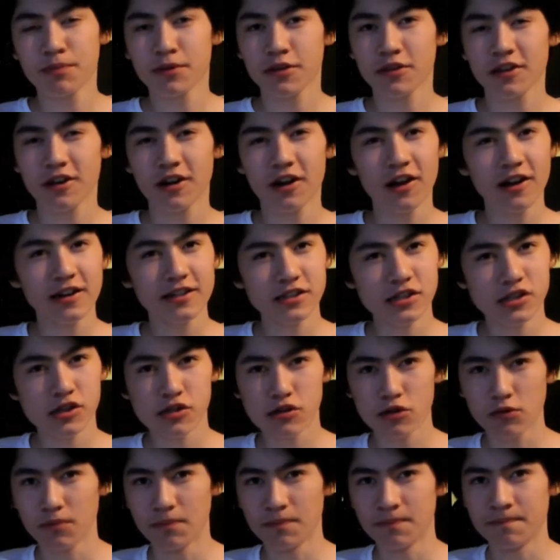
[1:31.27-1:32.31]
put the
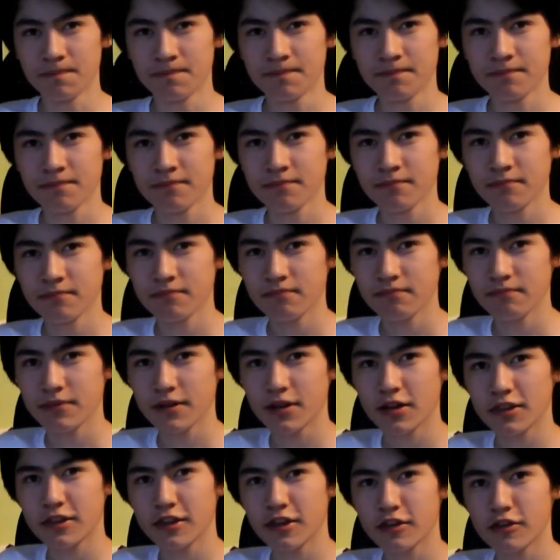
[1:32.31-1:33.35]
lights on.
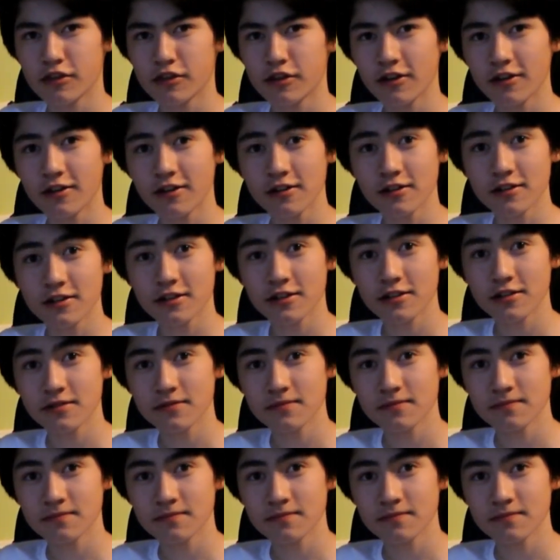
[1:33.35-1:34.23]
Because it's dark.